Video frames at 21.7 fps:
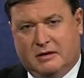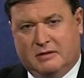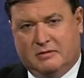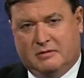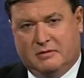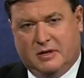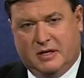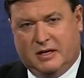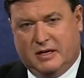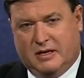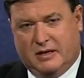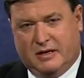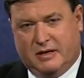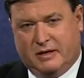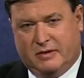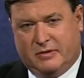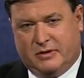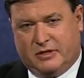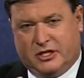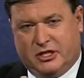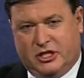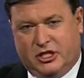it
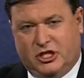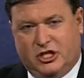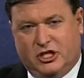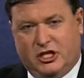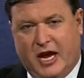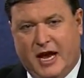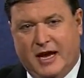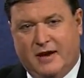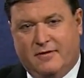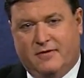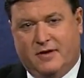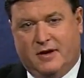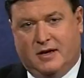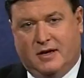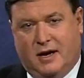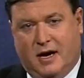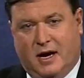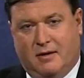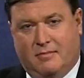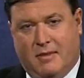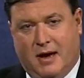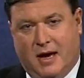was a shaving
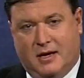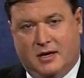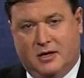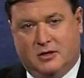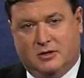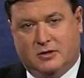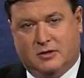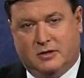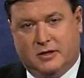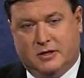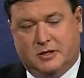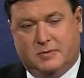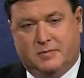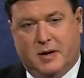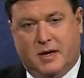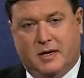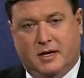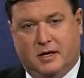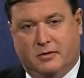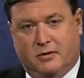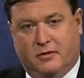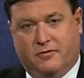on mandatory
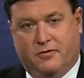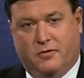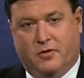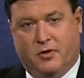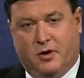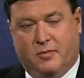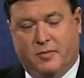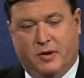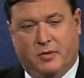spending reform.